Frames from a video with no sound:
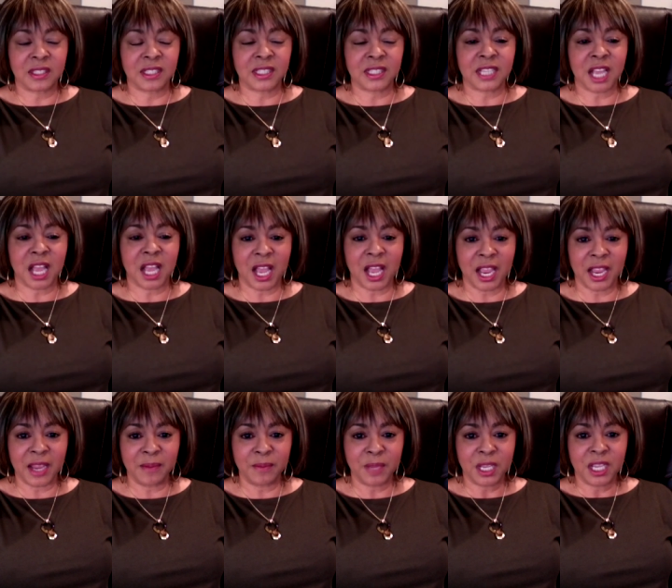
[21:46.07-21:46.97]
the
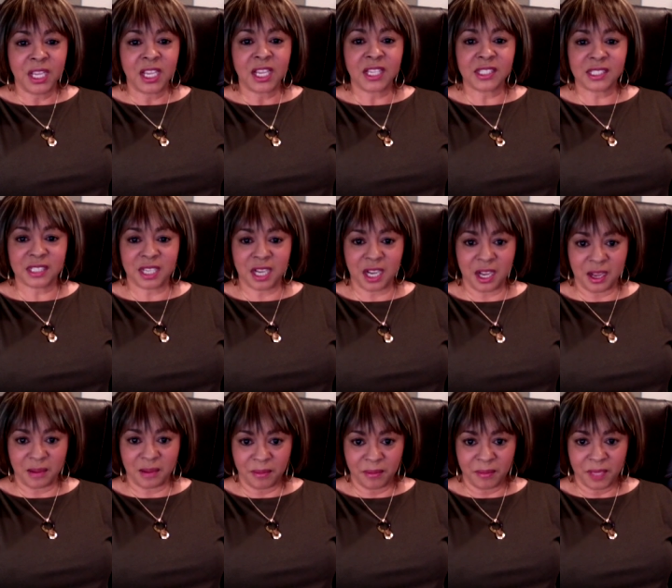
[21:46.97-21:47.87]
time has
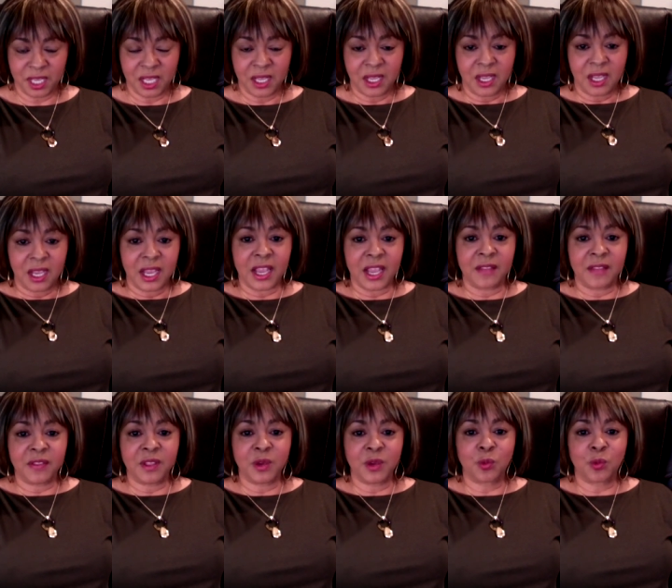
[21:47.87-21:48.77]
come
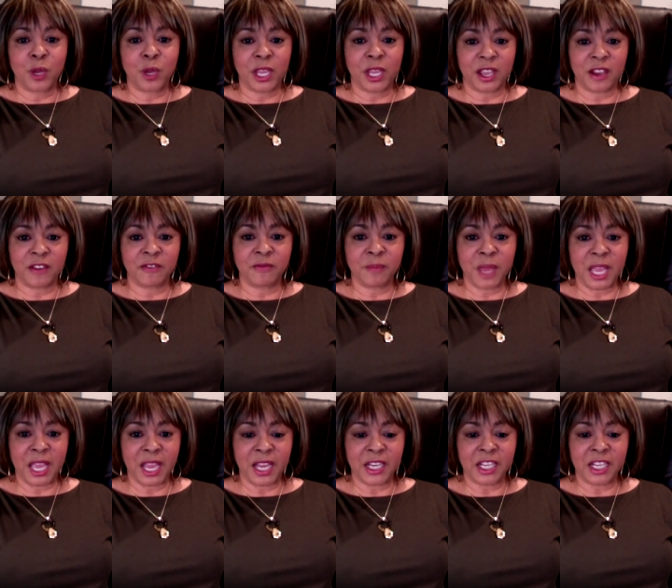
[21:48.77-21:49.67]
and that we have
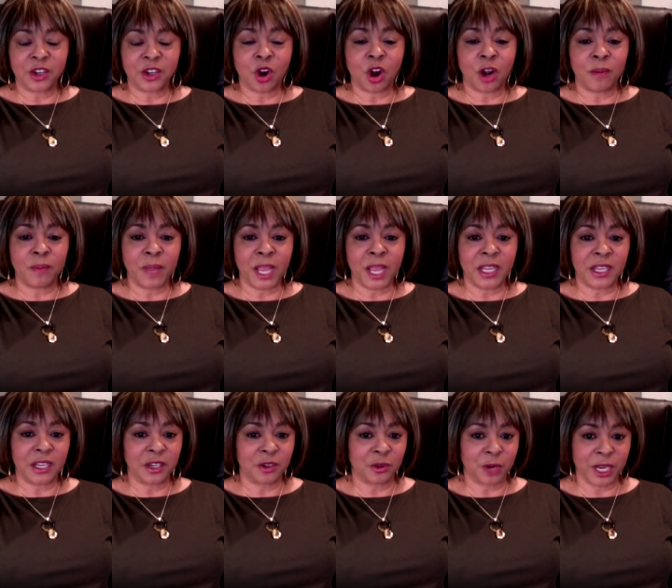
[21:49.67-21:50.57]
made and are
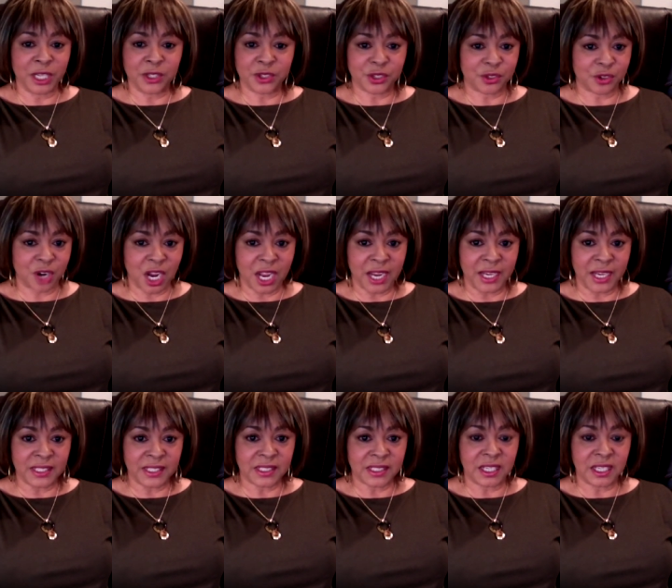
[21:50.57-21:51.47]
making great
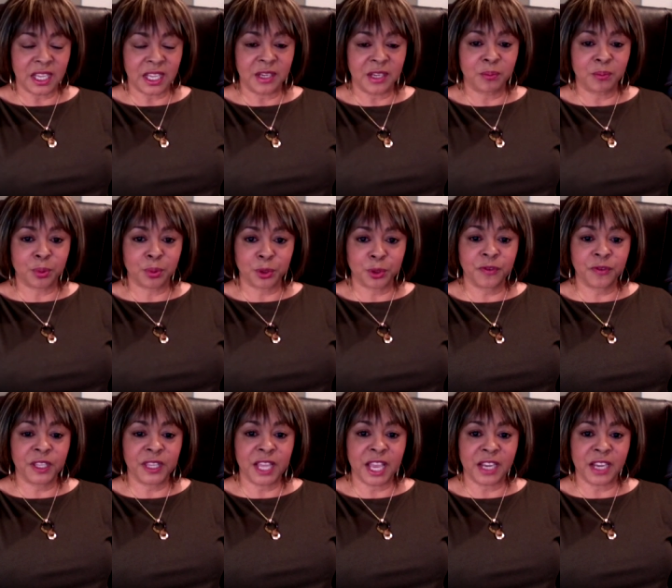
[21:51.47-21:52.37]
strides in
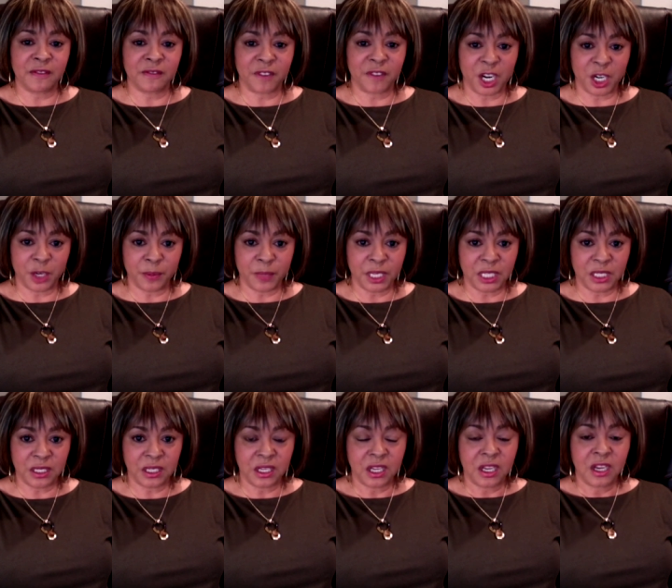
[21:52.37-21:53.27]
improving that
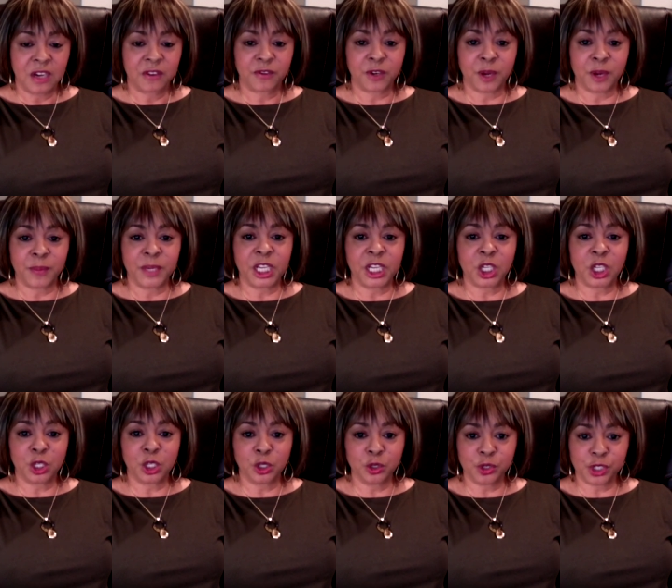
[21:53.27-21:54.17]
environment. From an
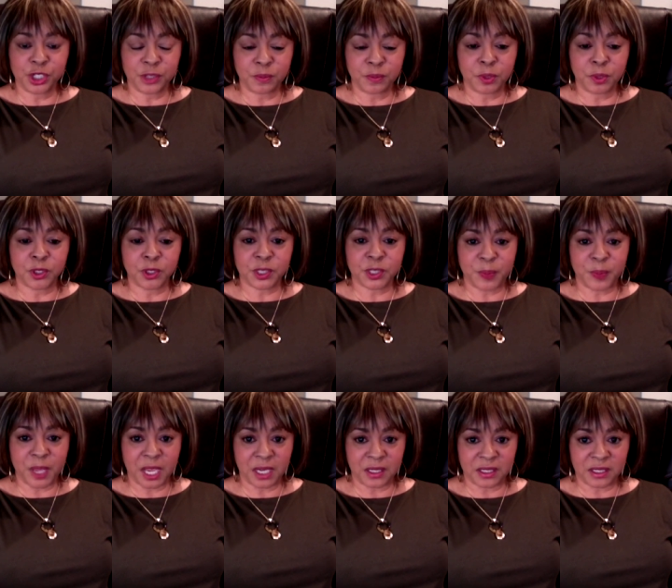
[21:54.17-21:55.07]
inclusion
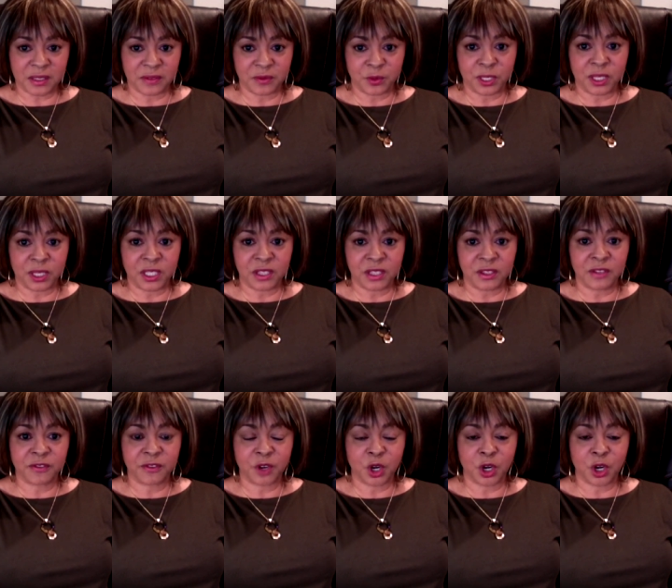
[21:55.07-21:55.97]
perspective within
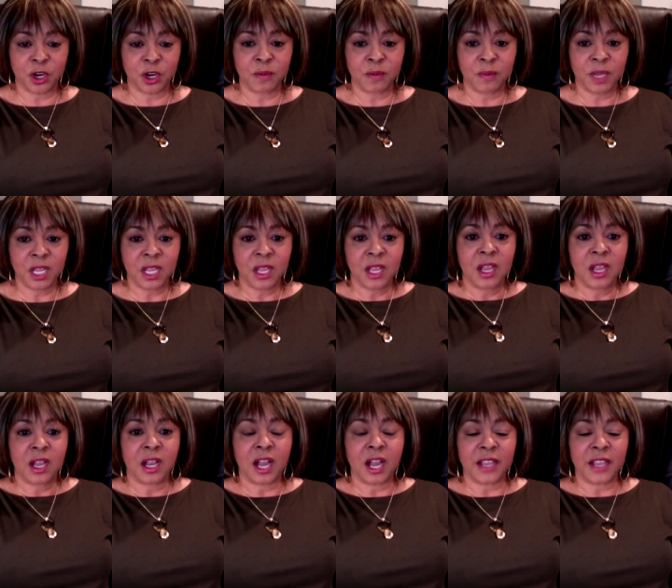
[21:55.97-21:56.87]
the firm,
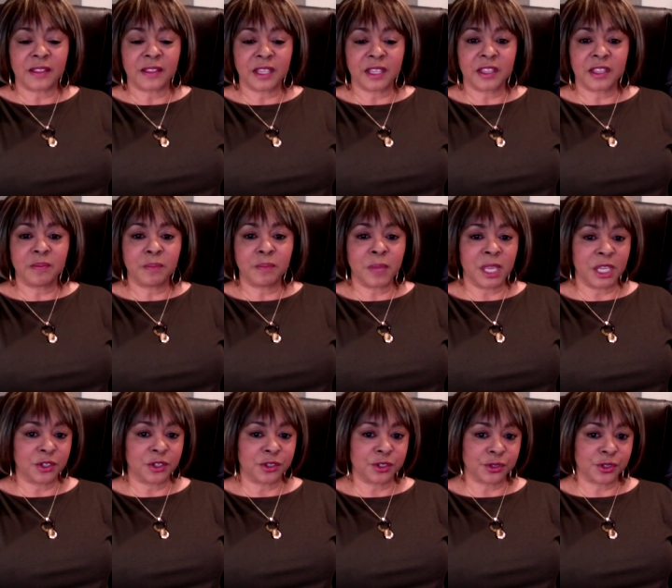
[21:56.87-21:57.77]
uh, I think that
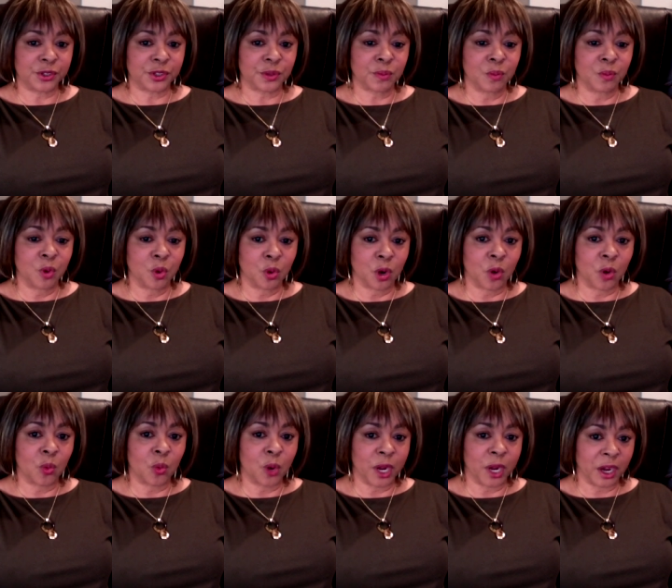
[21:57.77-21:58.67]
managers are more
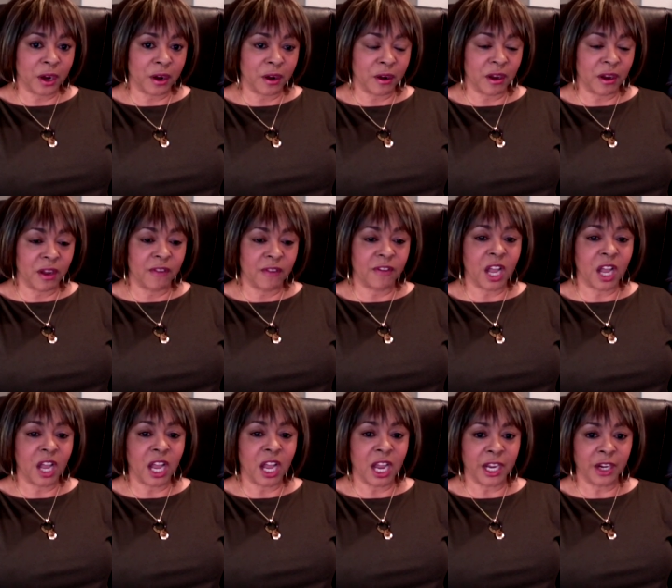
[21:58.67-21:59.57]
aware of
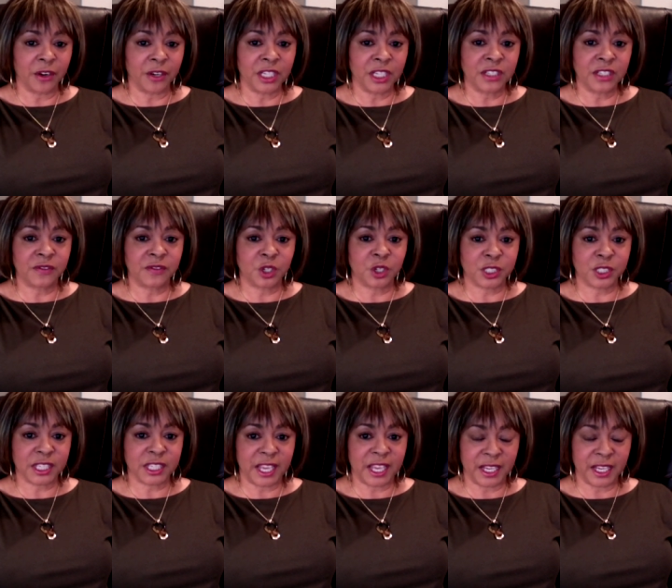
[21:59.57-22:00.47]
hiring diverse
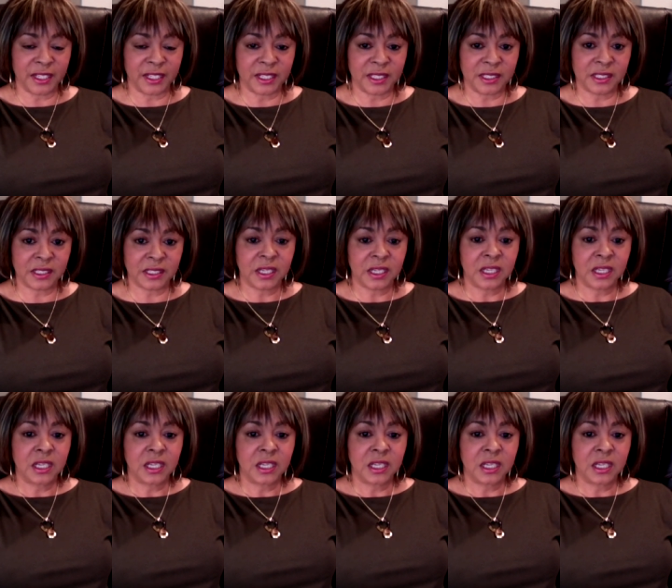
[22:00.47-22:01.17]
candidates